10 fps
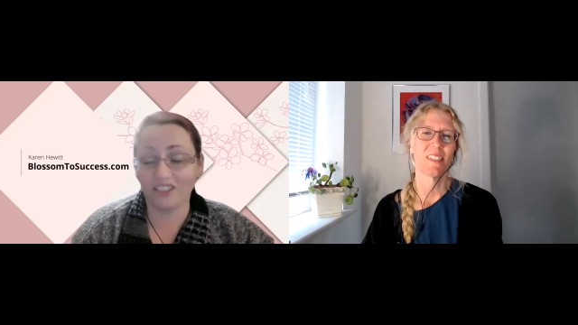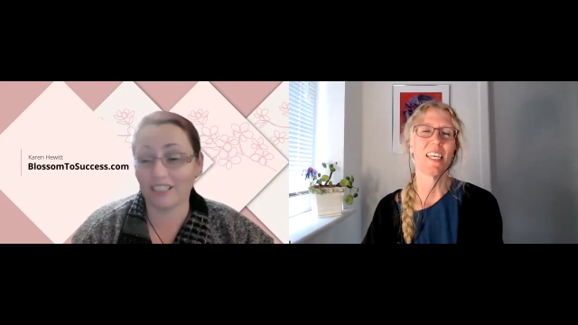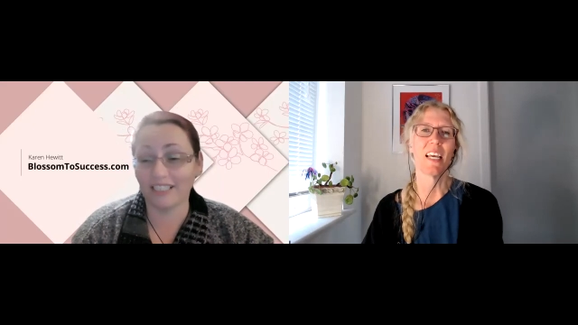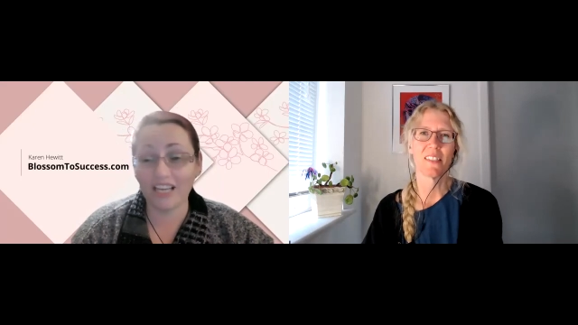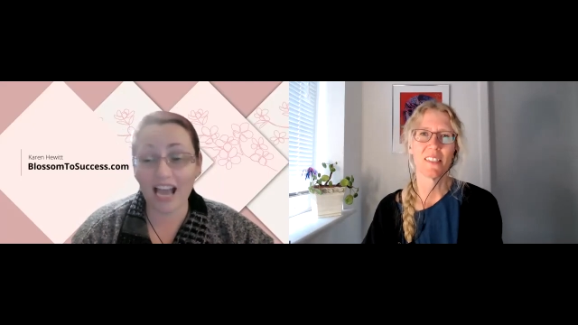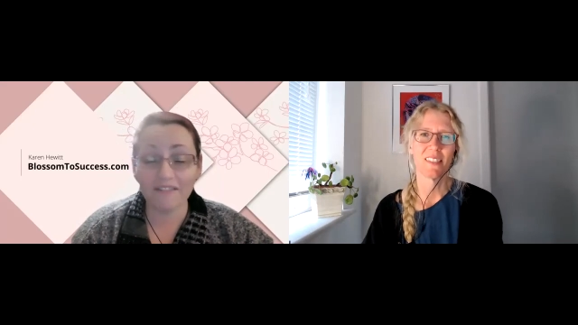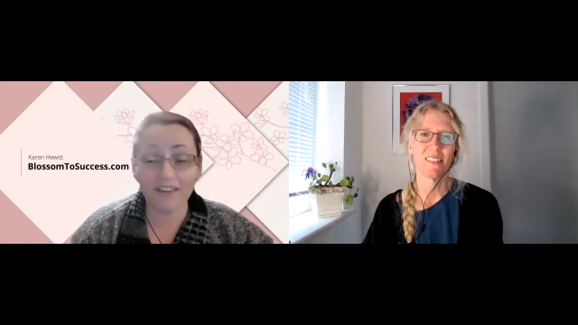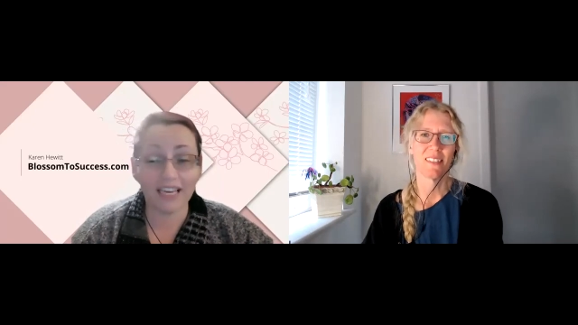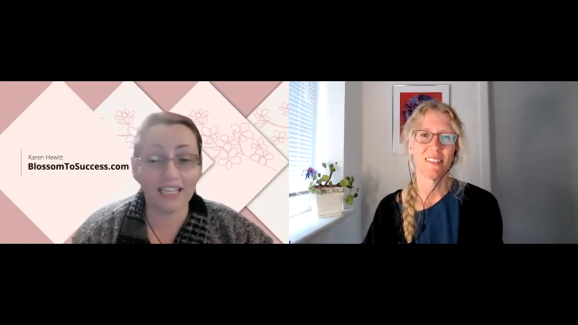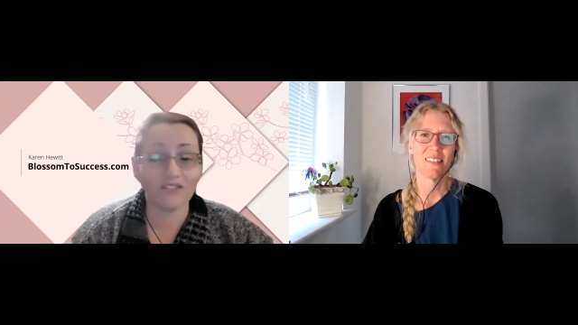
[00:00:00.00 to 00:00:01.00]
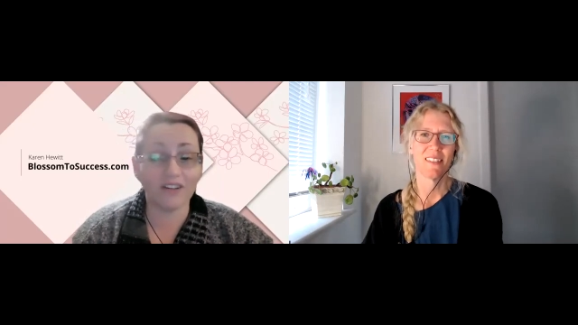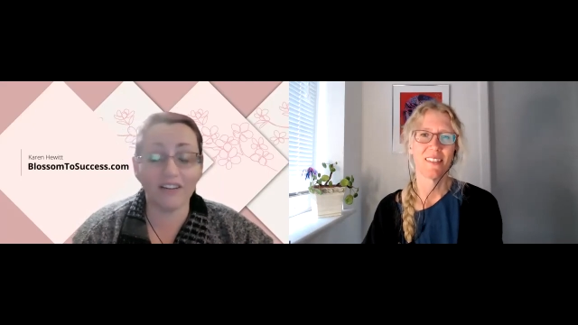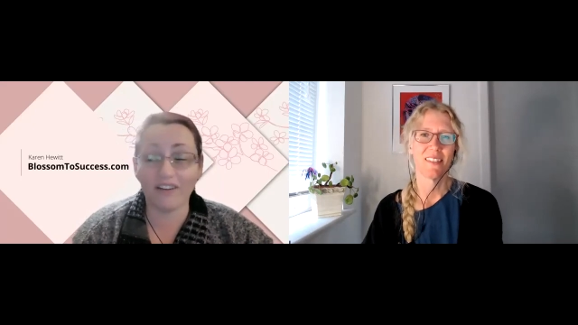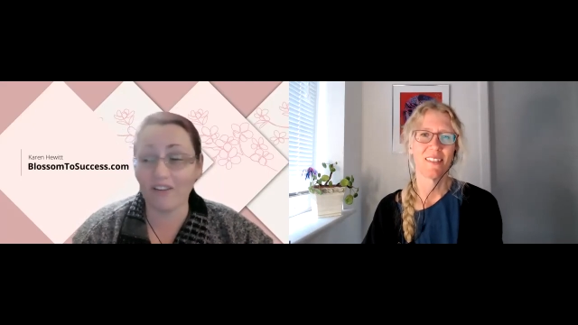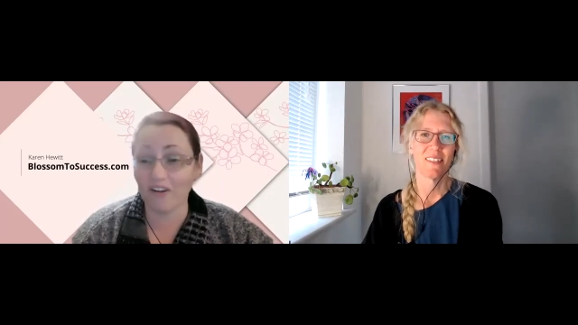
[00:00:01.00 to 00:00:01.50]
Speaker 1: just because yes. you have kids
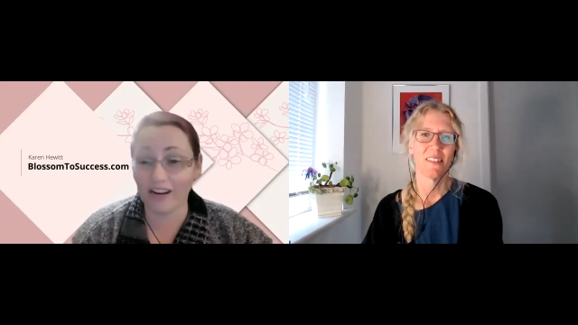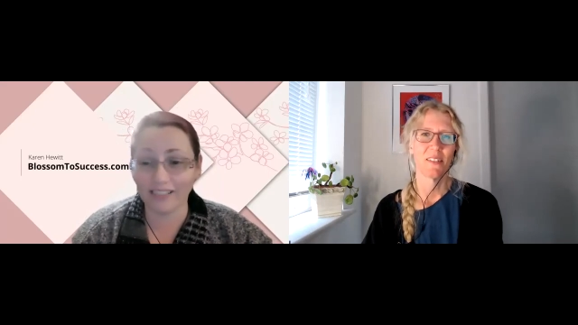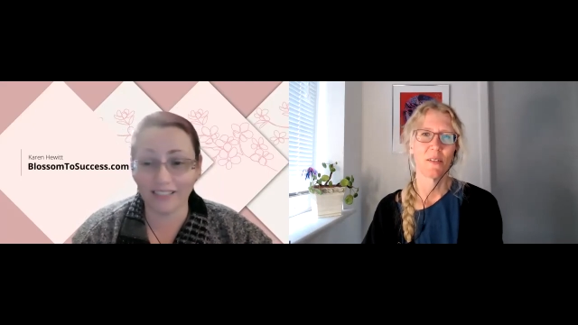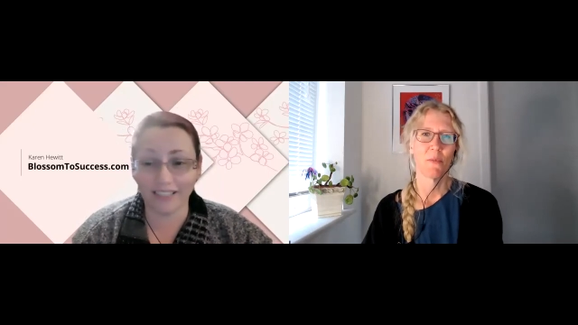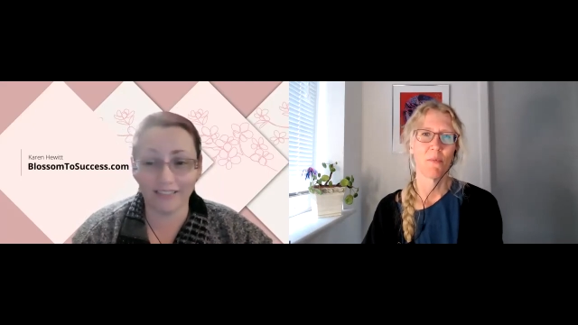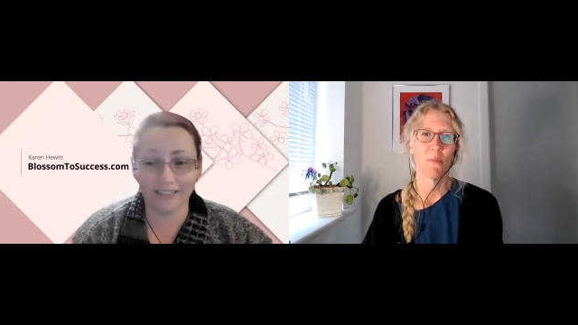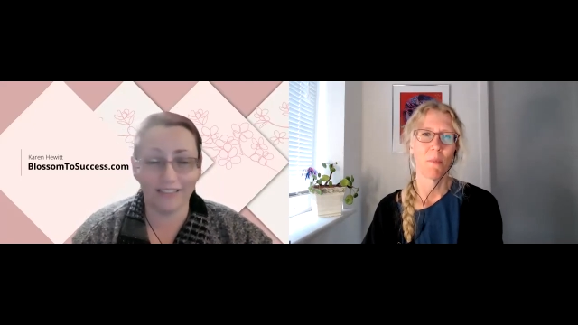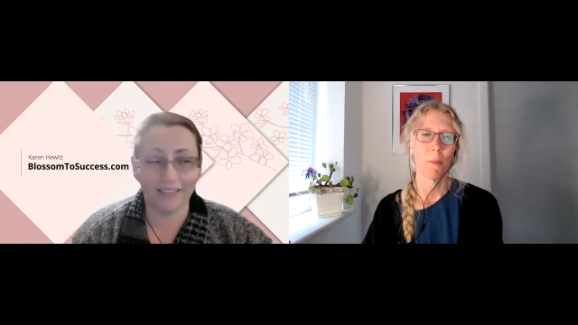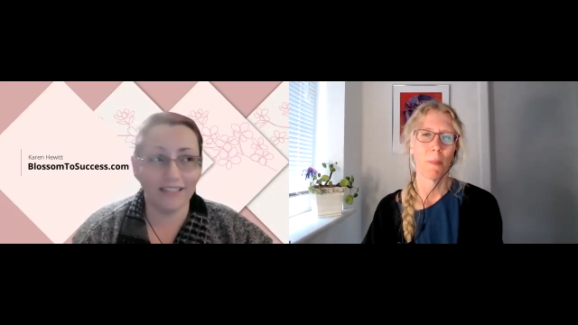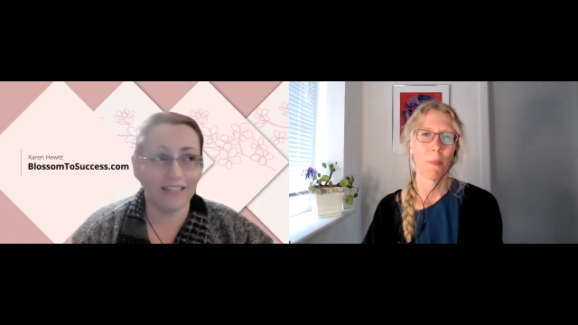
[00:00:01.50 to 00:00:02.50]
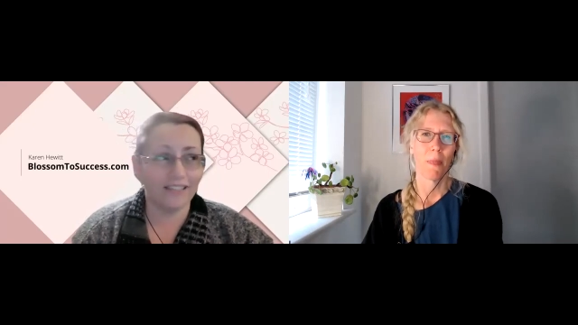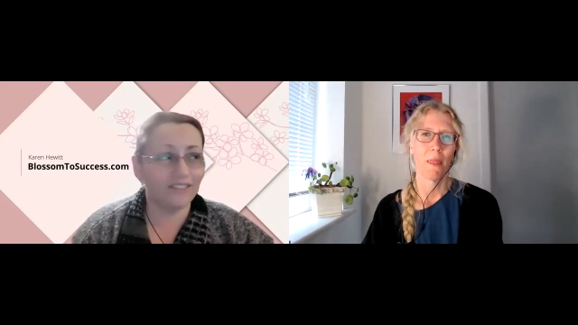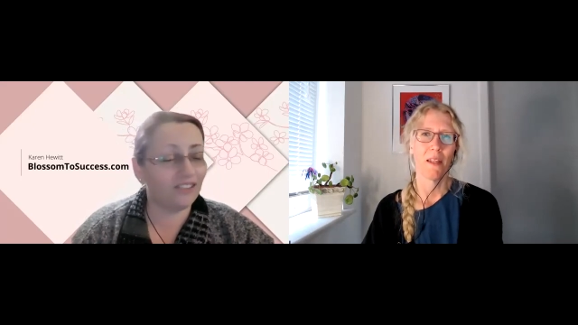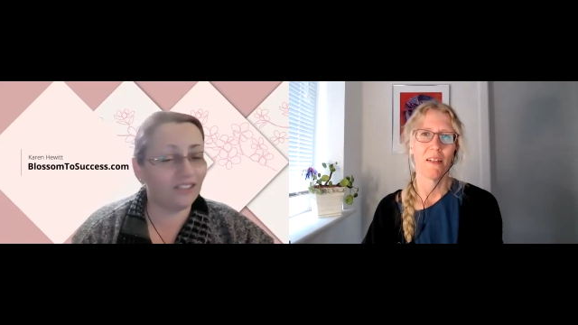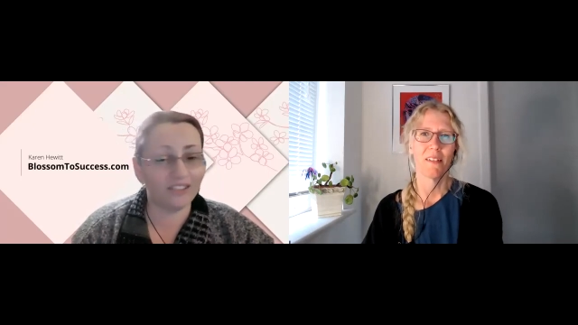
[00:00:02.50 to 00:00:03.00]
running around crazy,
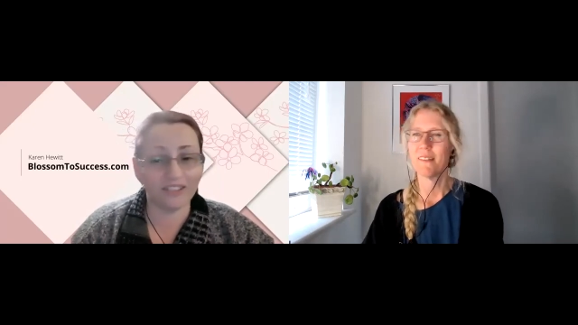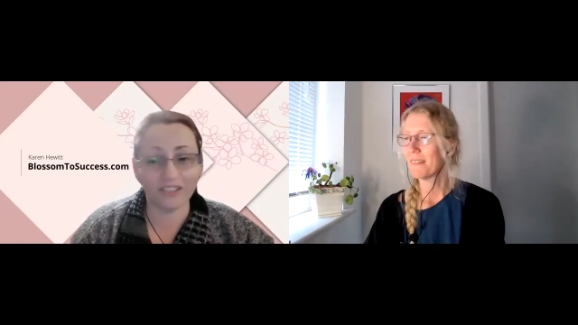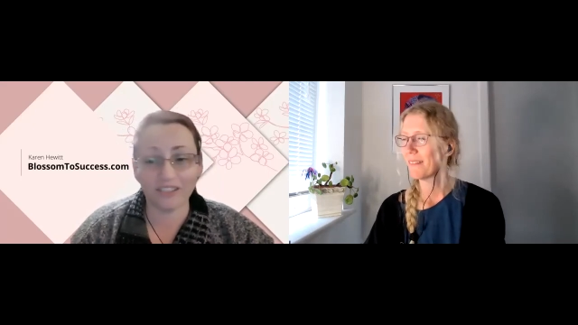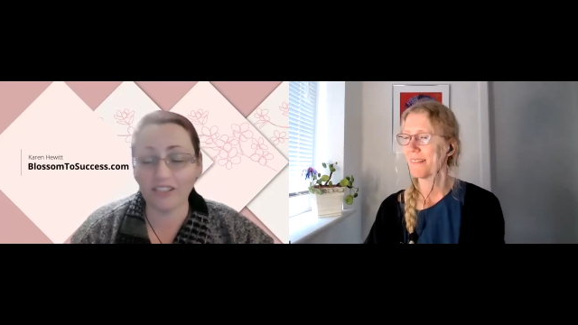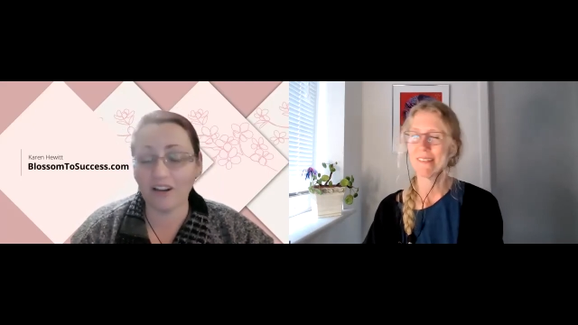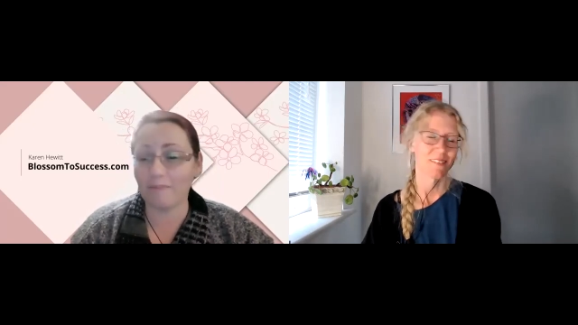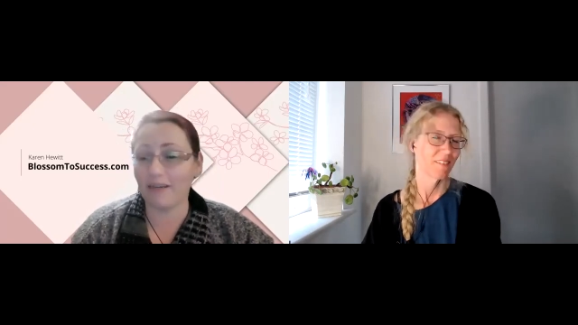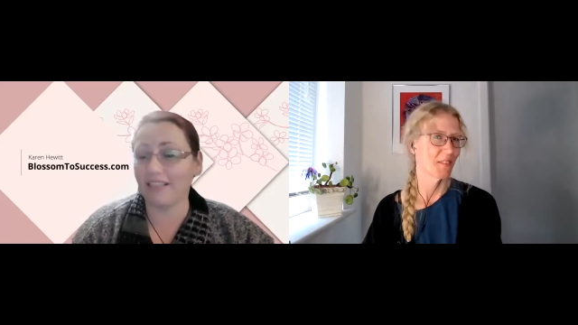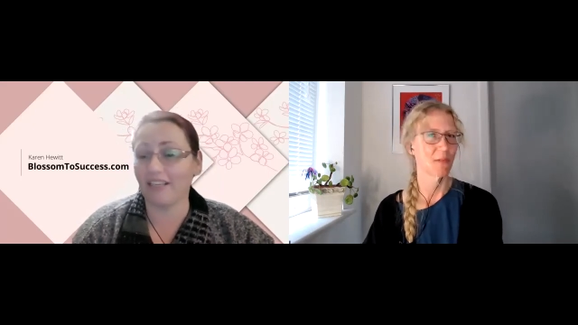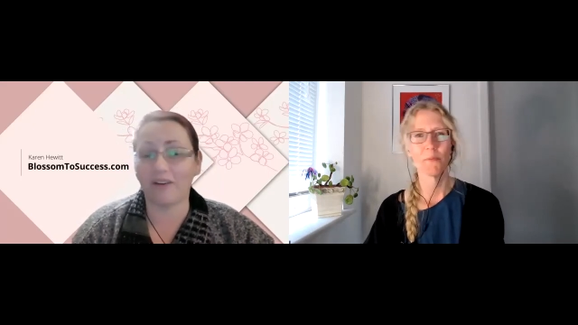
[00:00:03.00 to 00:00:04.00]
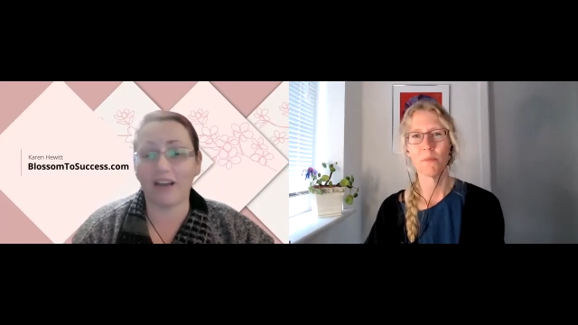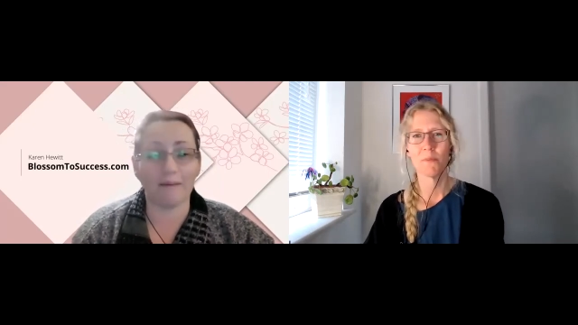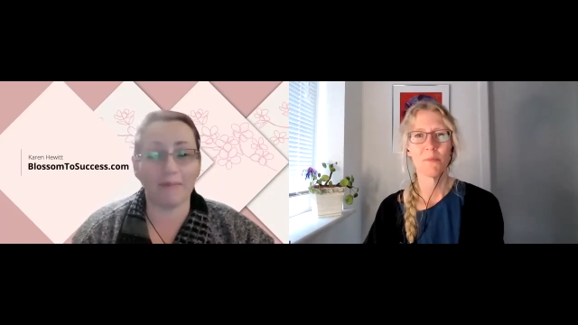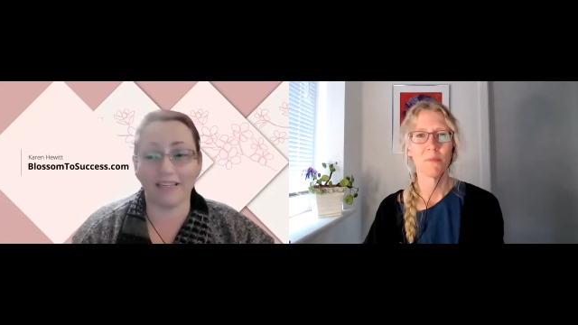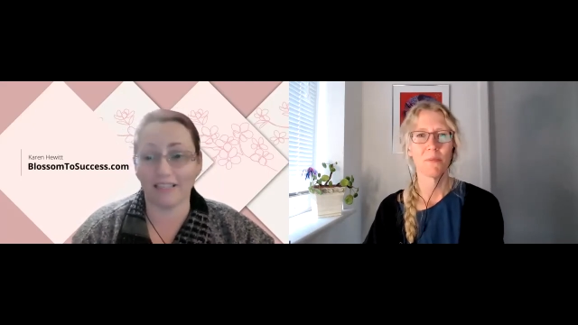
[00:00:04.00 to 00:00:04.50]
does not mean that you
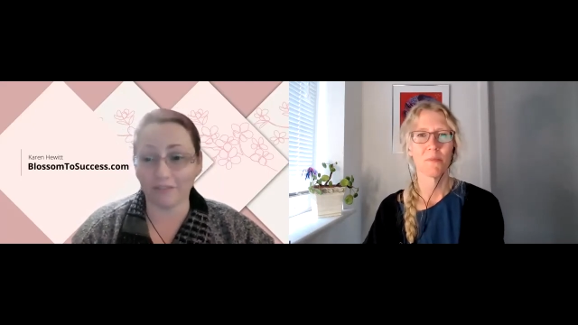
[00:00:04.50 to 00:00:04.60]
can't make a